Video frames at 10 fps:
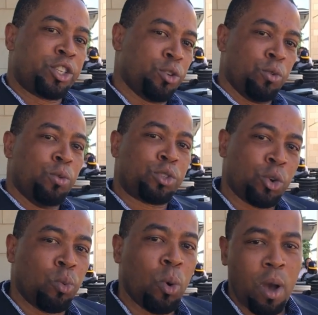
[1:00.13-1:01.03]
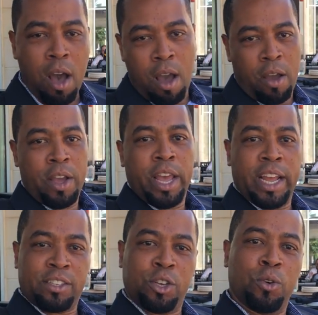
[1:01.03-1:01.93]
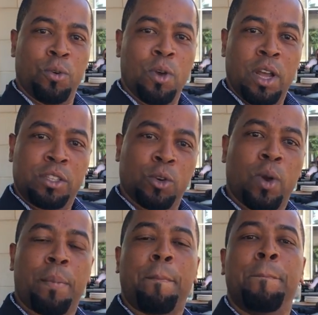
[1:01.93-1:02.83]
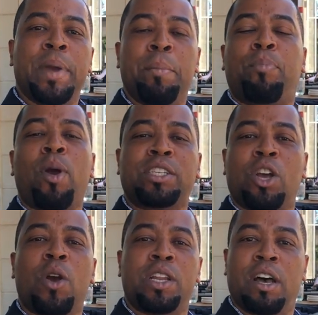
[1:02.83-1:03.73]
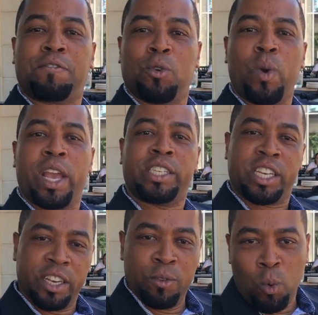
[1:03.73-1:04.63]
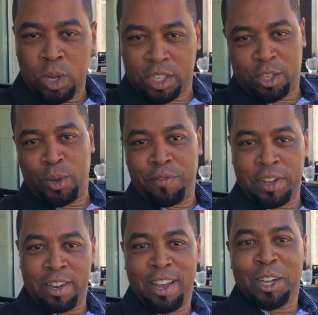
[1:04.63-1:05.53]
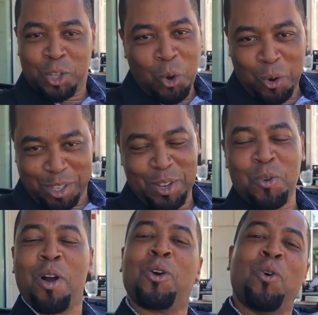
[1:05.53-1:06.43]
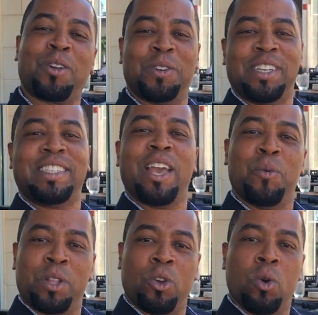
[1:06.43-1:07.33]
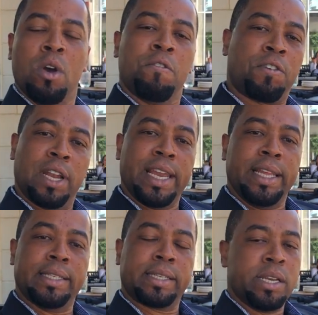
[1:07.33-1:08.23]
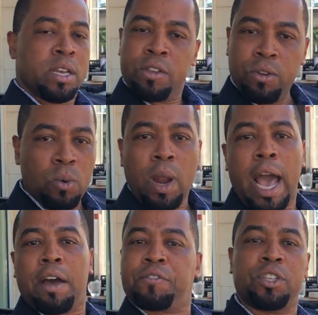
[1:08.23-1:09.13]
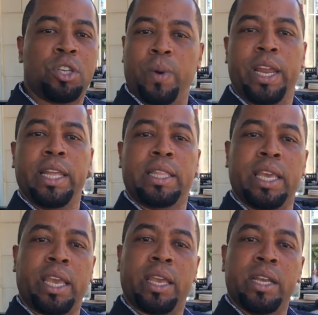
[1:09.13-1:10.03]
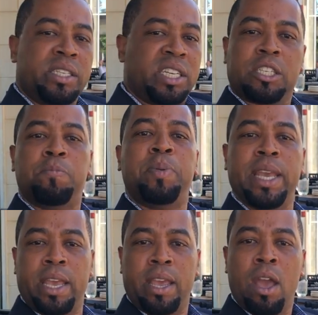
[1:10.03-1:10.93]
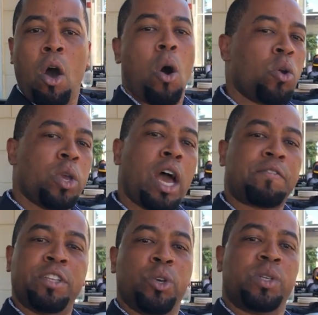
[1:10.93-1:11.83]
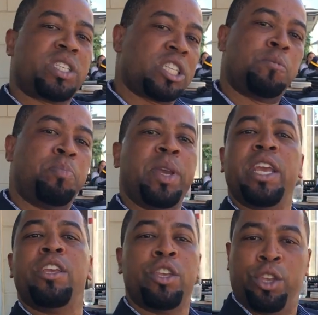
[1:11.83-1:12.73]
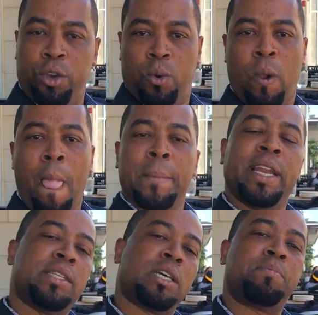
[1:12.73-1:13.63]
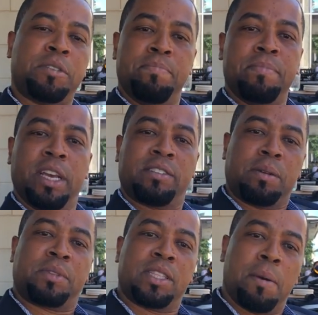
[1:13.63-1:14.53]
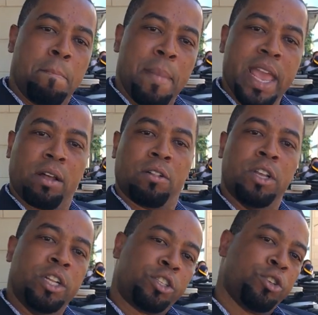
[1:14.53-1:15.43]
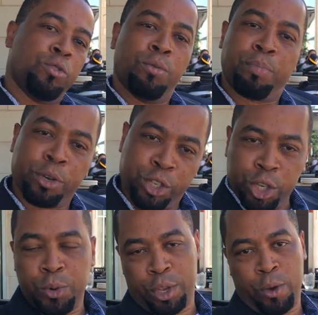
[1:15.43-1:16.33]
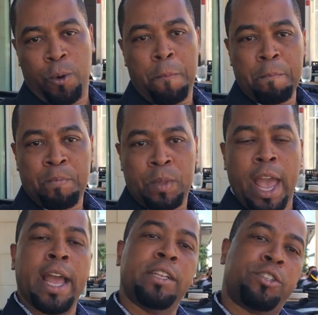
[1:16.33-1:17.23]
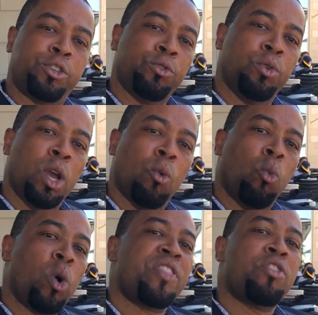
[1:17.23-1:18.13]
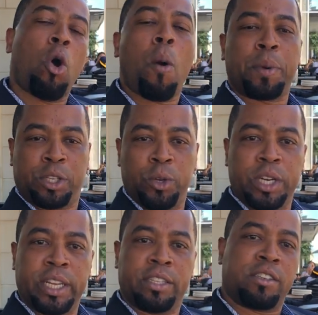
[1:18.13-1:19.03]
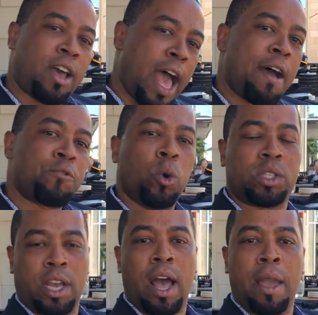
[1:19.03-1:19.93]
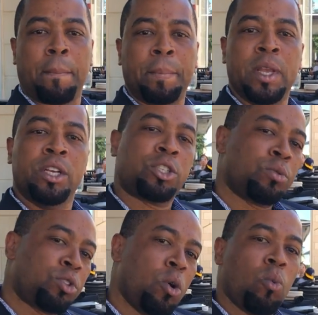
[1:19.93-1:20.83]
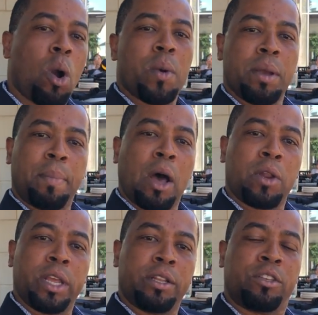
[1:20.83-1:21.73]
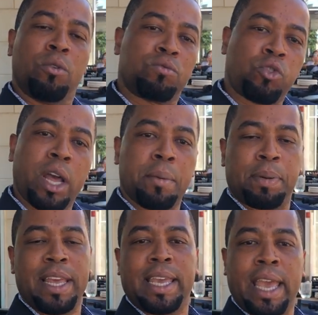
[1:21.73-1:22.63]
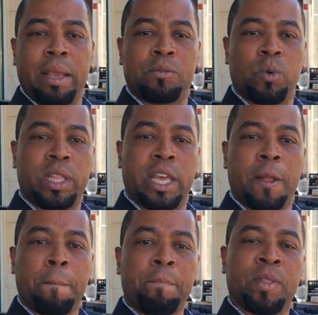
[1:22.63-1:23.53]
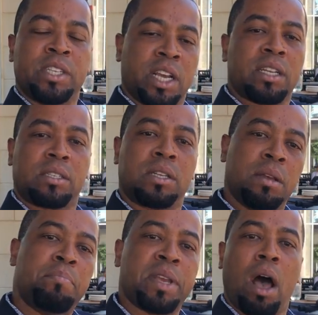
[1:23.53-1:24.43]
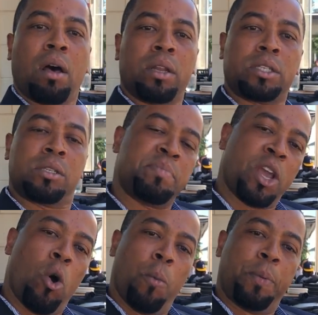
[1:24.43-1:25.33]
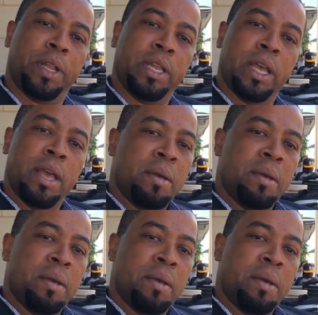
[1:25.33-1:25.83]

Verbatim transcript: to to woo her and to to impress her enough to where she wants to even talk to you or go out on a date with you. For ladies, you don't have to do anything. Just be. All you have to do is just be you. And it's up to it's up to the male to pursue you and to win the opportunity to have your time. So don't worry about it. Don't try to play games with it. Just be honest, be open,